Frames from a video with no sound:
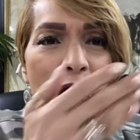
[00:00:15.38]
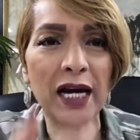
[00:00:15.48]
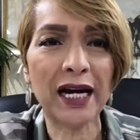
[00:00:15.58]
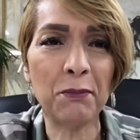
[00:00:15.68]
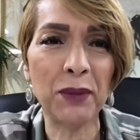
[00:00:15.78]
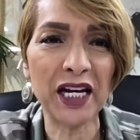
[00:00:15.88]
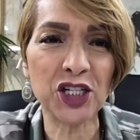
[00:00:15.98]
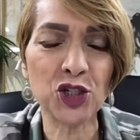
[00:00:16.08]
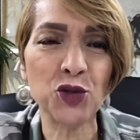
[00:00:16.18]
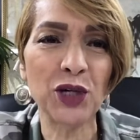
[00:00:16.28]
God bless
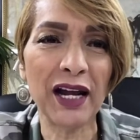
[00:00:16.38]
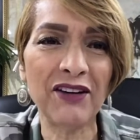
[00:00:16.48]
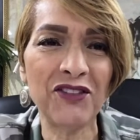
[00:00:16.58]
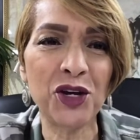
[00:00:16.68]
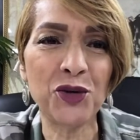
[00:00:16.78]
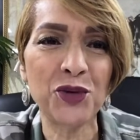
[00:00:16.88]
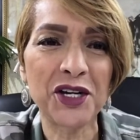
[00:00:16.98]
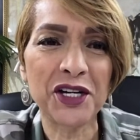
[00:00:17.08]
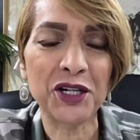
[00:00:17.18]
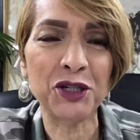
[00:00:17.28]
you, love you.
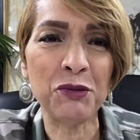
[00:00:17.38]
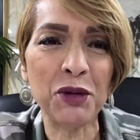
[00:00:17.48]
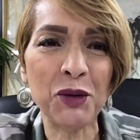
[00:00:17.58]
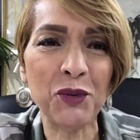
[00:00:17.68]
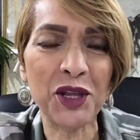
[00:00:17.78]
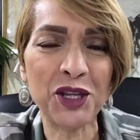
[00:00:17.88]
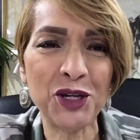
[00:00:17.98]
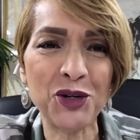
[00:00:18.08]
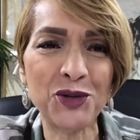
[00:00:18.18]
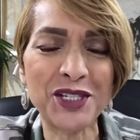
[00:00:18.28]
Good to be with
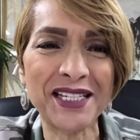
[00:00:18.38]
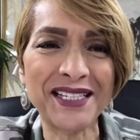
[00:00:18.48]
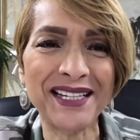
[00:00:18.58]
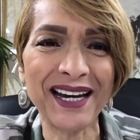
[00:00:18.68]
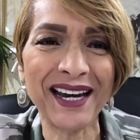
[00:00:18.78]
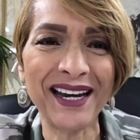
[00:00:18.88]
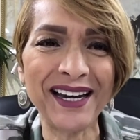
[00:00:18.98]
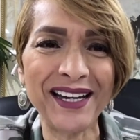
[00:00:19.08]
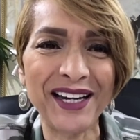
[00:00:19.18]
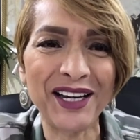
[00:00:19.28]
you today
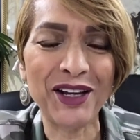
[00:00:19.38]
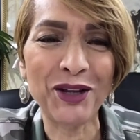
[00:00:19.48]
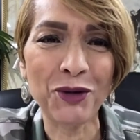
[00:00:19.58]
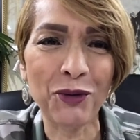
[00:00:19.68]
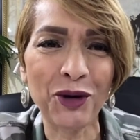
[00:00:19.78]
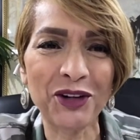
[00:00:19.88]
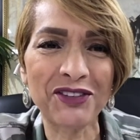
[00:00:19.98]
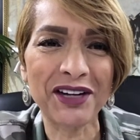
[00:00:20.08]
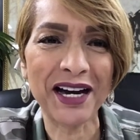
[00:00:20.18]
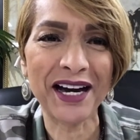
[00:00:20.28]
in the Word of
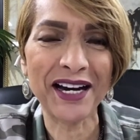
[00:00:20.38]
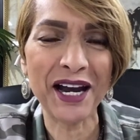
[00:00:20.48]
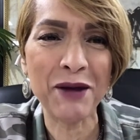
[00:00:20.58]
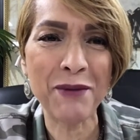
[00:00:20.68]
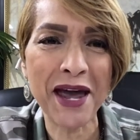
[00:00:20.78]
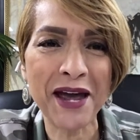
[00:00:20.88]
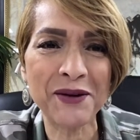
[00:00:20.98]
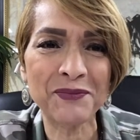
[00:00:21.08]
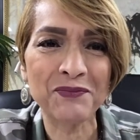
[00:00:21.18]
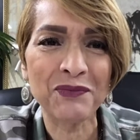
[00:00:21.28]
God.
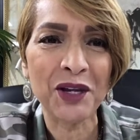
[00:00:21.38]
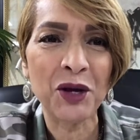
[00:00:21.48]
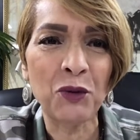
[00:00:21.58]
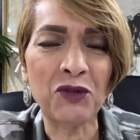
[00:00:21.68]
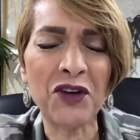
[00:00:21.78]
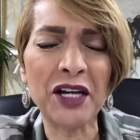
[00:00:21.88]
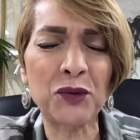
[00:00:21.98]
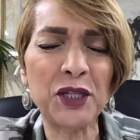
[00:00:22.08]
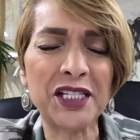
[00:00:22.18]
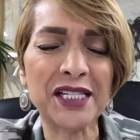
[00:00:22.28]
Amen. Well, Father,
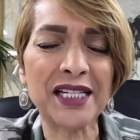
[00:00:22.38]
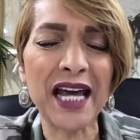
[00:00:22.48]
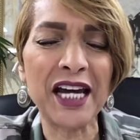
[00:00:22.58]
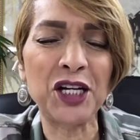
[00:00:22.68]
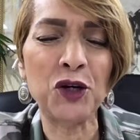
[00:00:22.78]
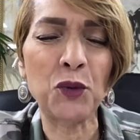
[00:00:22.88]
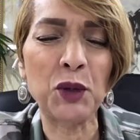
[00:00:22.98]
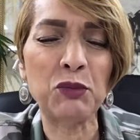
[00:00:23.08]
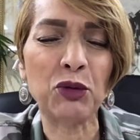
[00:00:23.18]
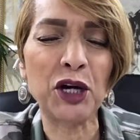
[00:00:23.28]
we just thank you and we
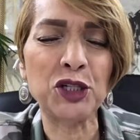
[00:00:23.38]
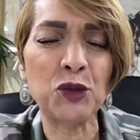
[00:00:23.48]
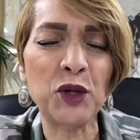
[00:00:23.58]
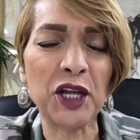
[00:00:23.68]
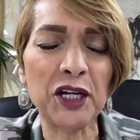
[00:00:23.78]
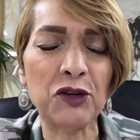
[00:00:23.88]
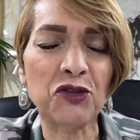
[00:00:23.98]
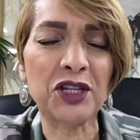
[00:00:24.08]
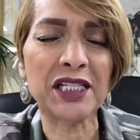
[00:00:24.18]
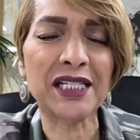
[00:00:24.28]
praise you. We thank you
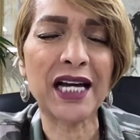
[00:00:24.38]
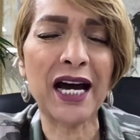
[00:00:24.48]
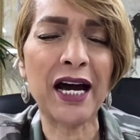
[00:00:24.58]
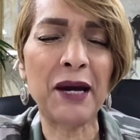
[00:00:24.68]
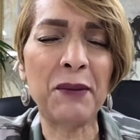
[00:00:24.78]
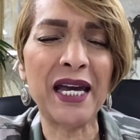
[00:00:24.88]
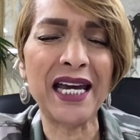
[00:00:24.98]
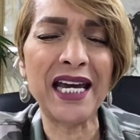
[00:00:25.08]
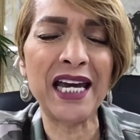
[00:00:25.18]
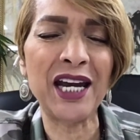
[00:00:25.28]
for this time
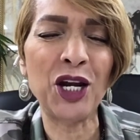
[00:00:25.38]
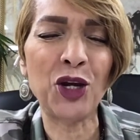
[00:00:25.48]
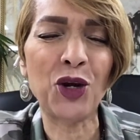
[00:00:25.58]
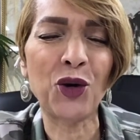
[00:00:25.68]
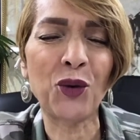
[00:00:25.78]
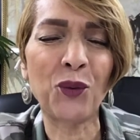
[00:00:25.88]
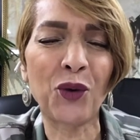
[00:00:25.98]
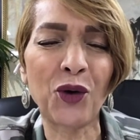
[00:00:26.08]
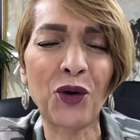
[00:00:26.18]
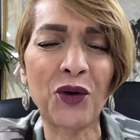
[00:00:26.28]
in your
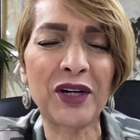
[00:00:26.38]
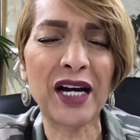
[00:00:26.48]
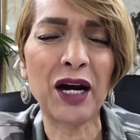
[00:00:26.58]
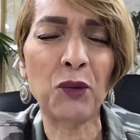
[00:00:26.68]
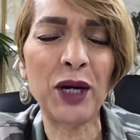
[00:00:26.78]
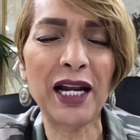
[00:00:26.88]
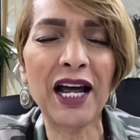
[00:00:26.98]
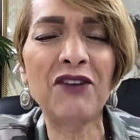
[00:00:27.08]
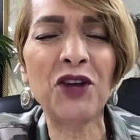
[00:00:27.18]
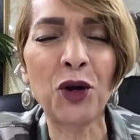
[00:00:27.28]
Word. God, we
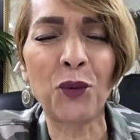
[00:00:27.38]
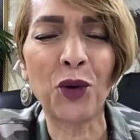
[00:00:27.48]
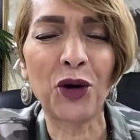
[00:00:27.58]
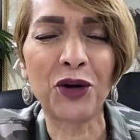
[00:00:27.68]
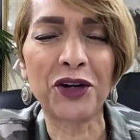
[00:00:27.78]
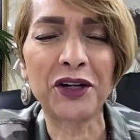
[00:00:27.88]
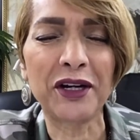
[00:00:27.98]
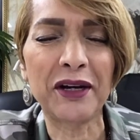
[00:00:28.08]
love your Word.